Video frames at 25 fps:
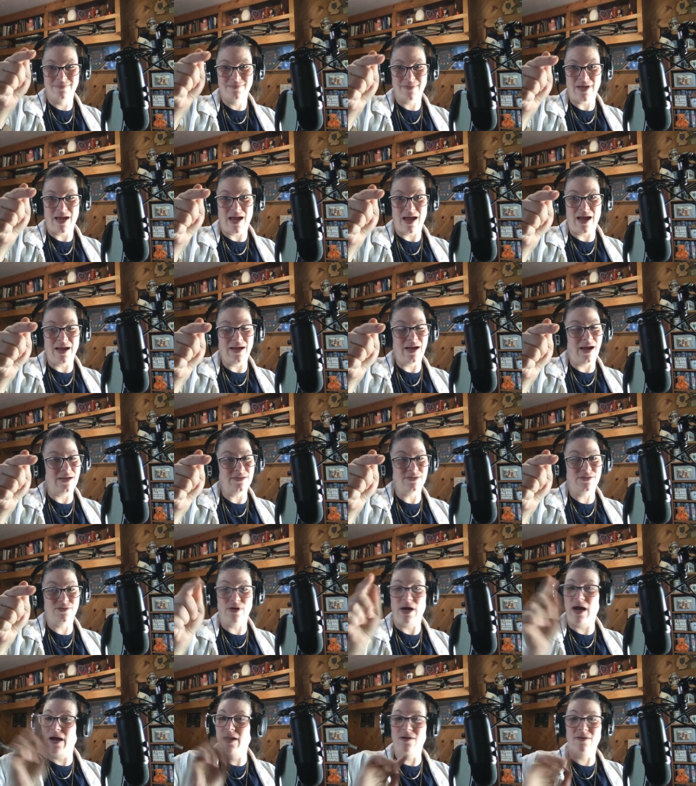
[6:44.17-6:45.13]
I got
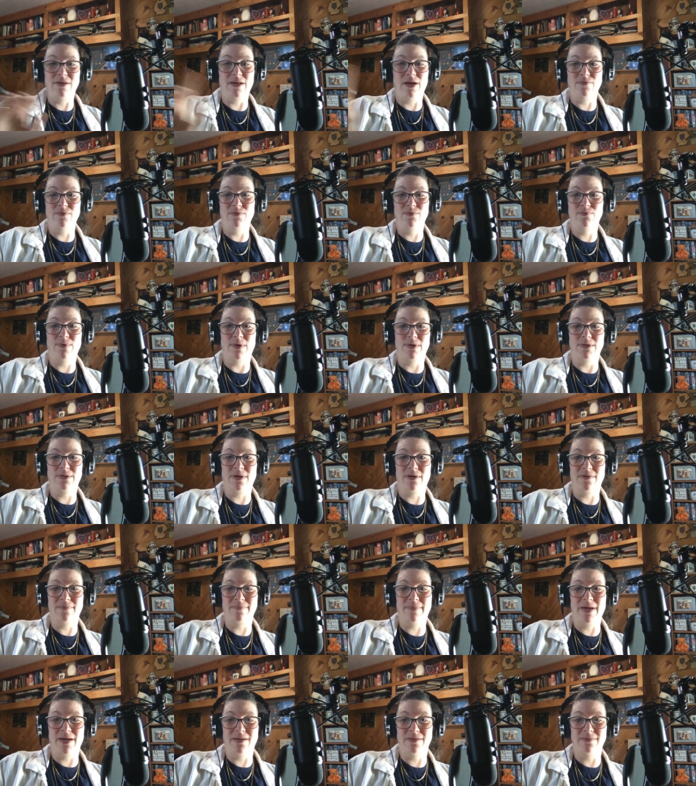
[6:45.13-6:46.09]
you. I don't have you fucked up,
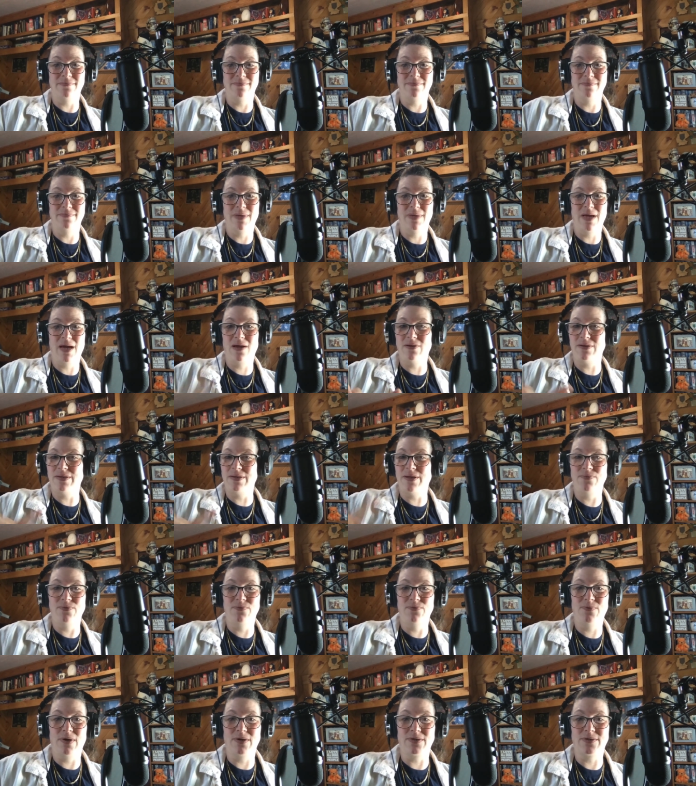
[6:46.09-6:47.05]
man. I don't have
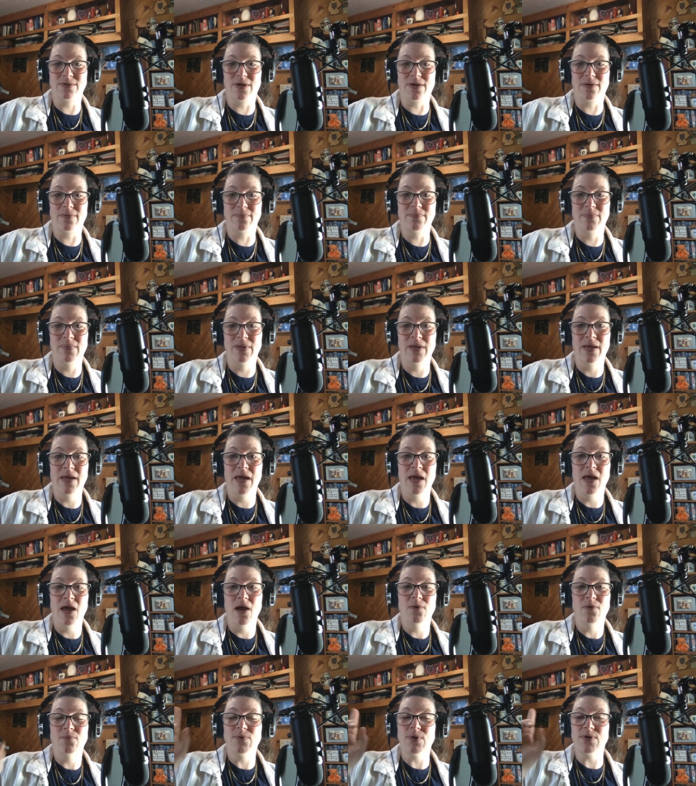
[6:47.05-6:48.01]
you fucked up.
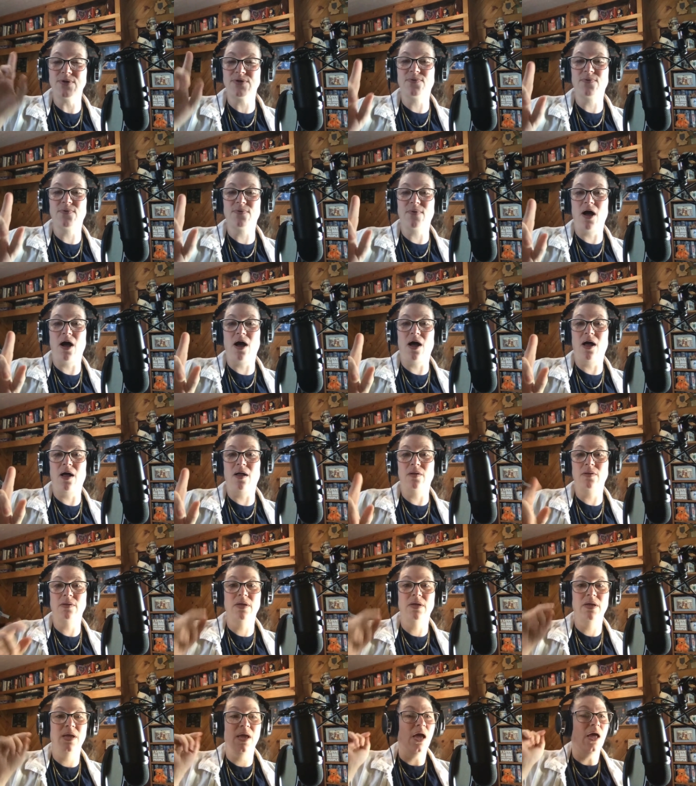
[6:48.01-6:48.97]
First of
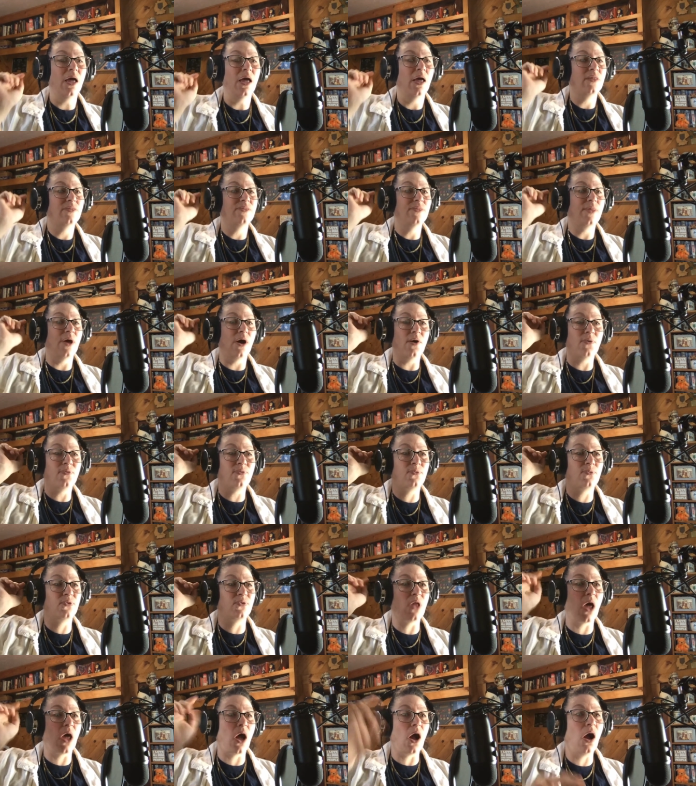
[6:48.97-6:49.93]
all, the
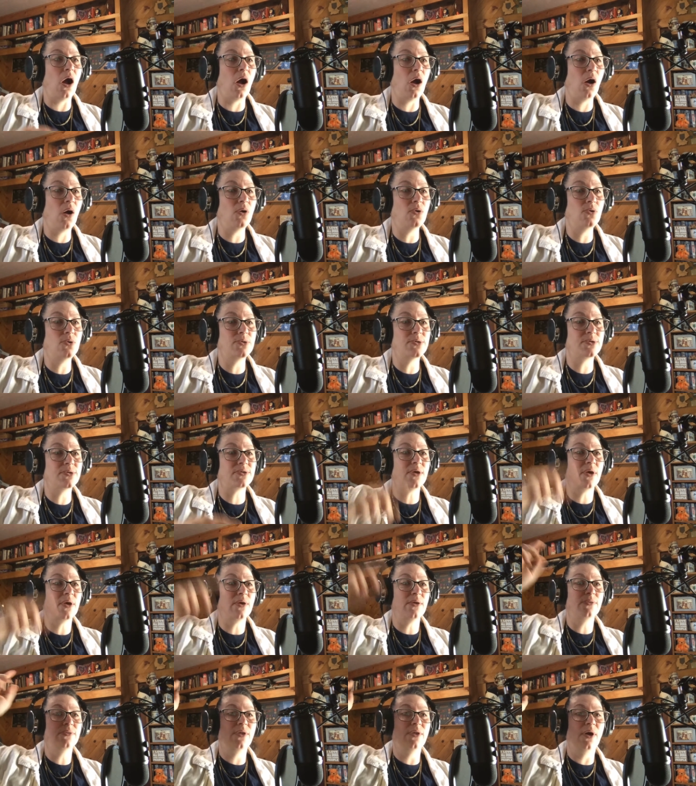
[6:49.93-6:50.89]
flows,
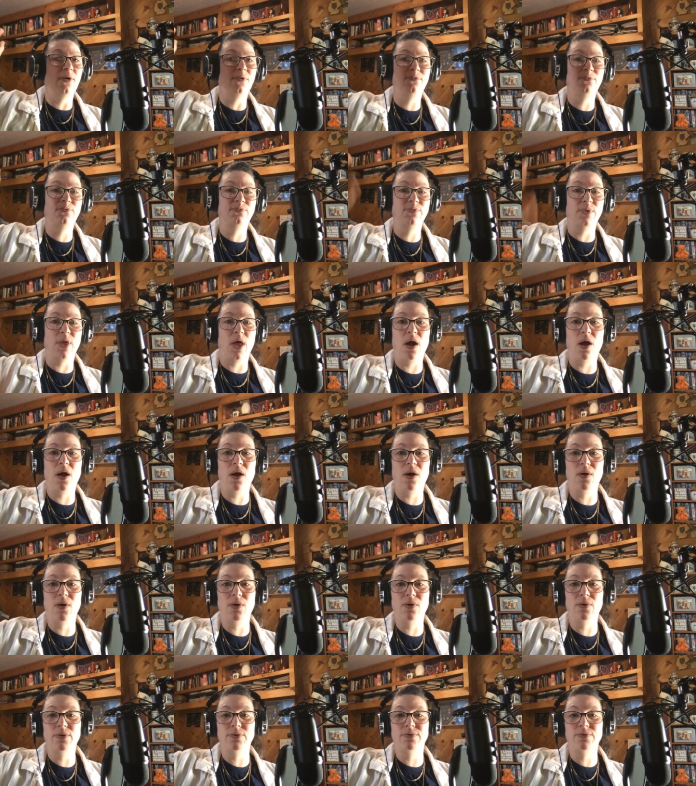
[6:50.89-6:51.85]
the
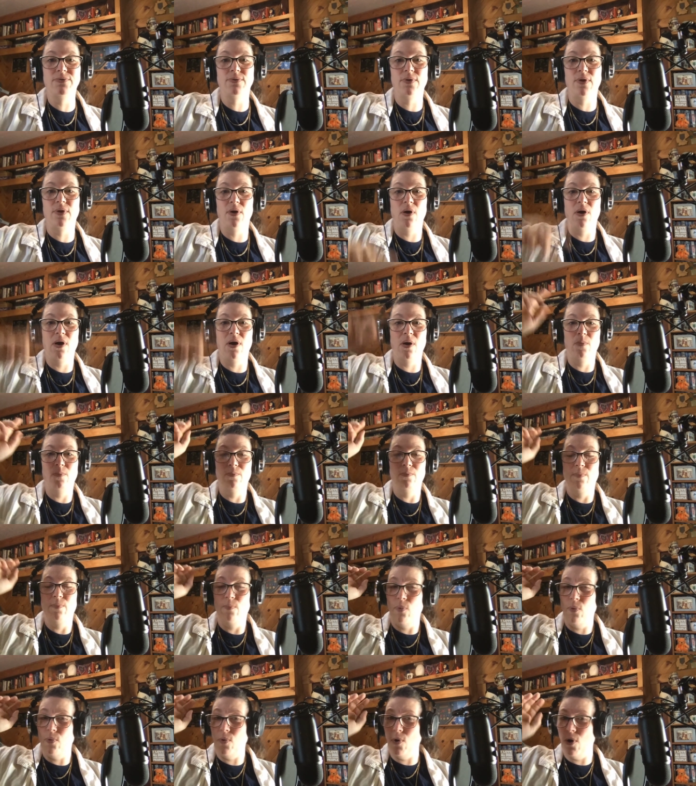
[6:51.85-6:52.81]
flows,
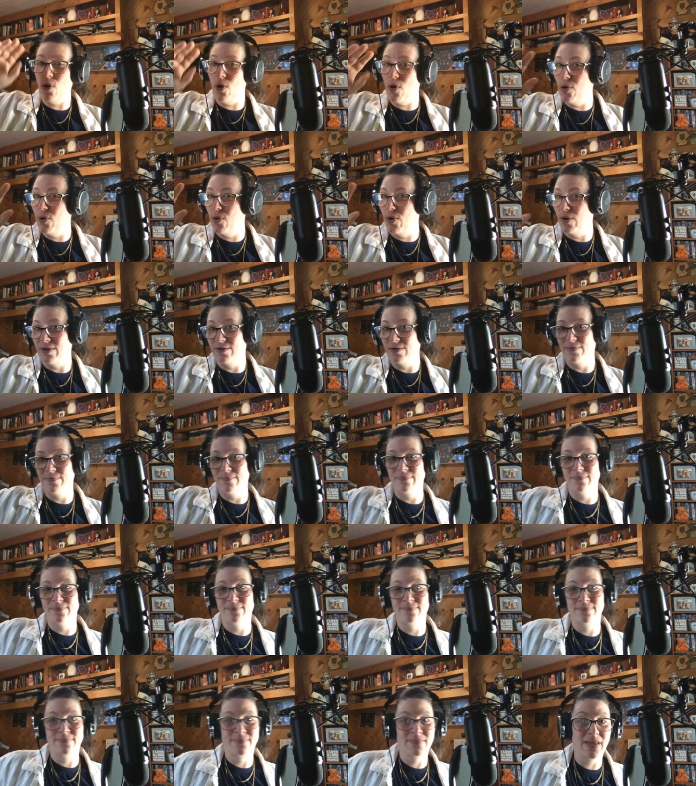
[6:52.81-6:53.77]
woo.
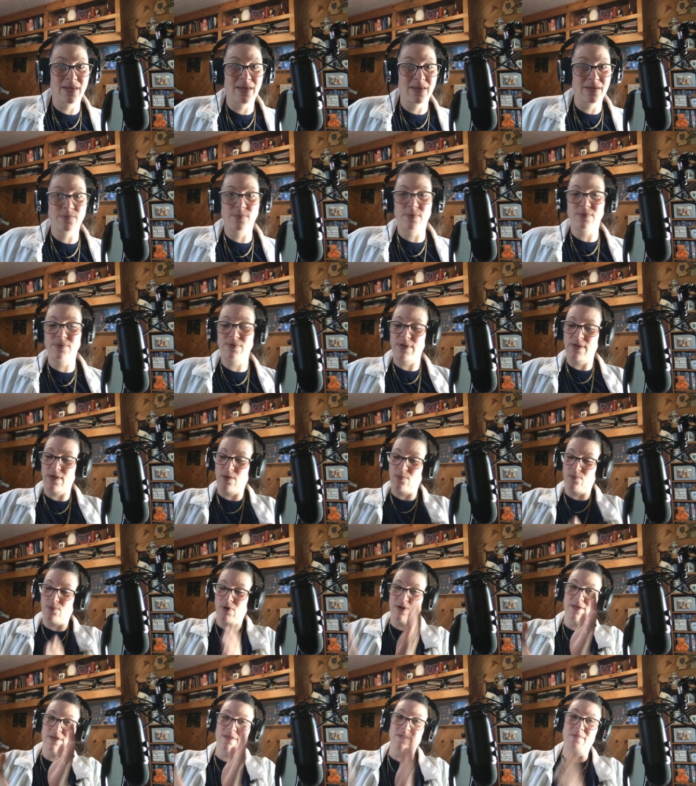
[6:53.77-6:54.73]
especially that
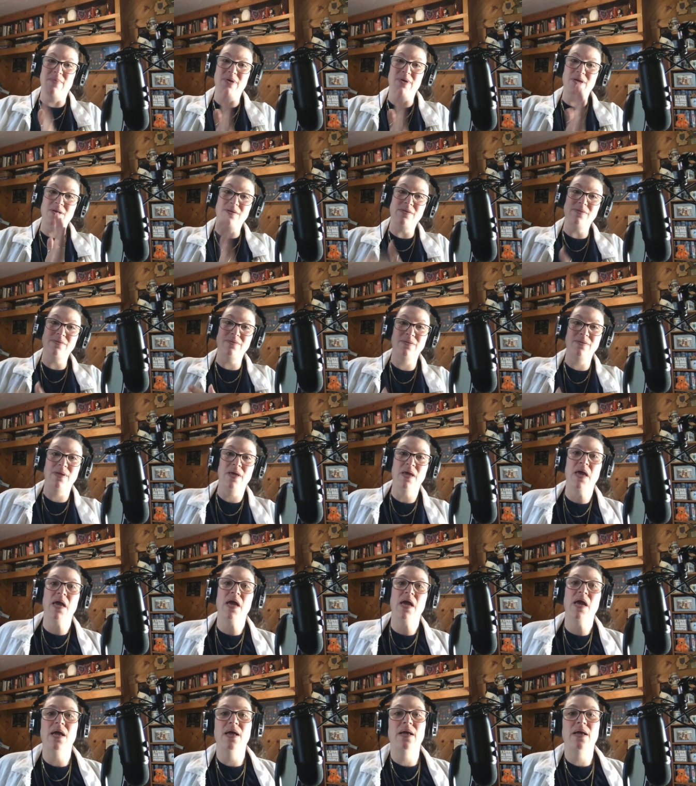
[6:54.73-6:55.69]
one in the middle.
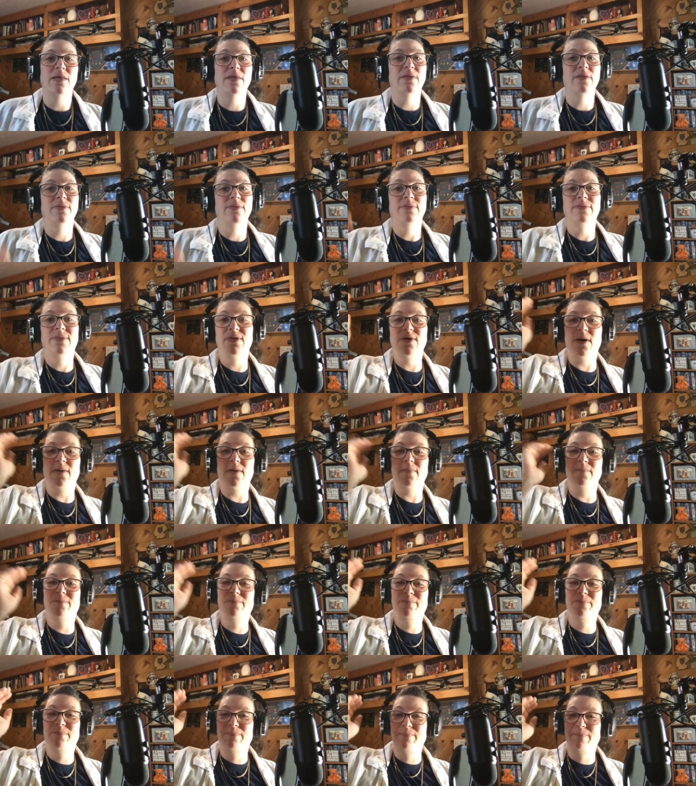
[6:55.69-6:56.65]
The
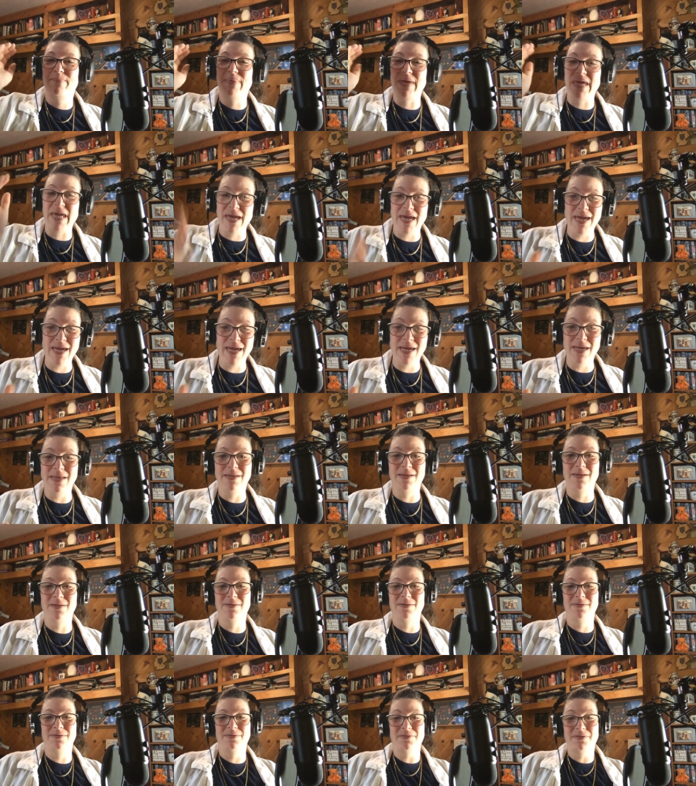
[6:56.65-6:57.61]
beat,
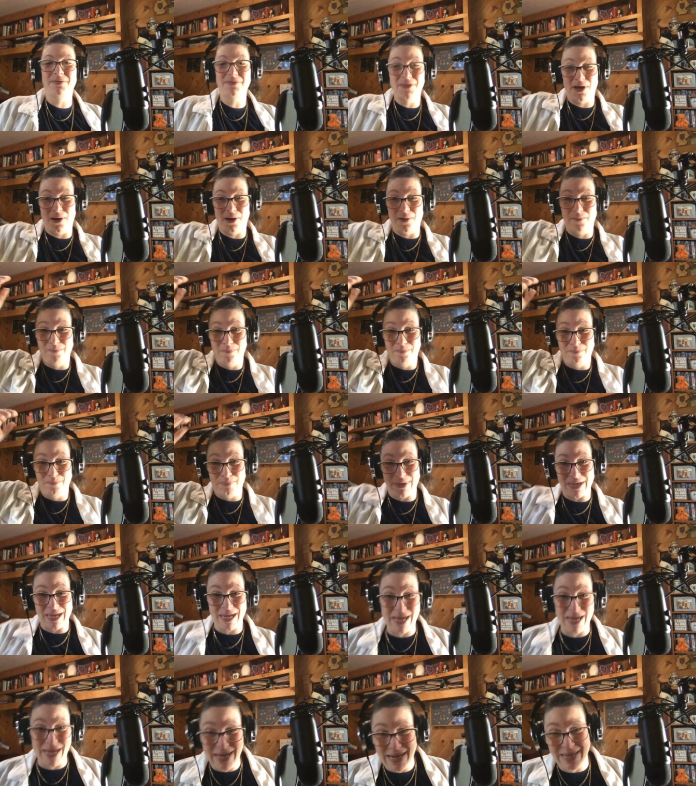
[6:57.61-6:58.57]
the
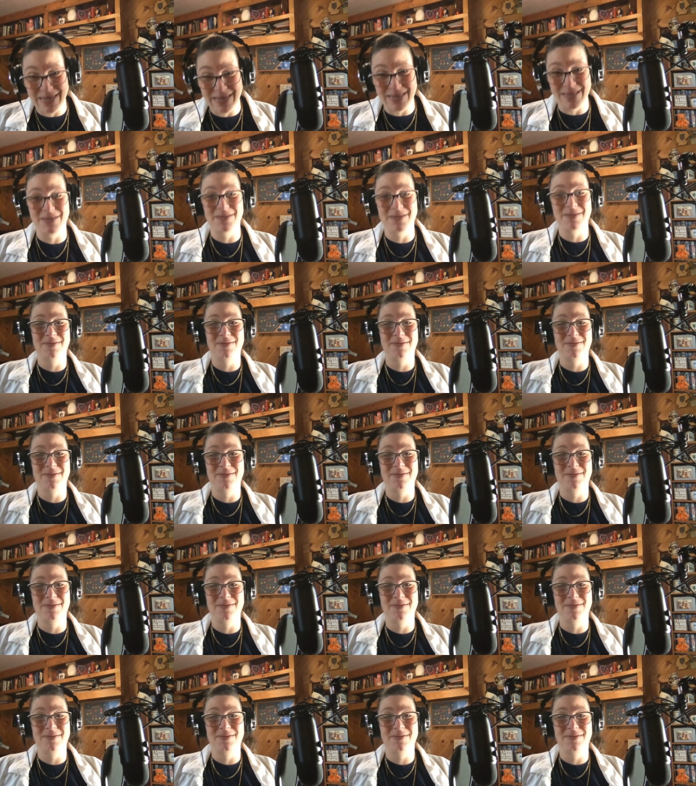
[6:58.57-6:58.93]
beat,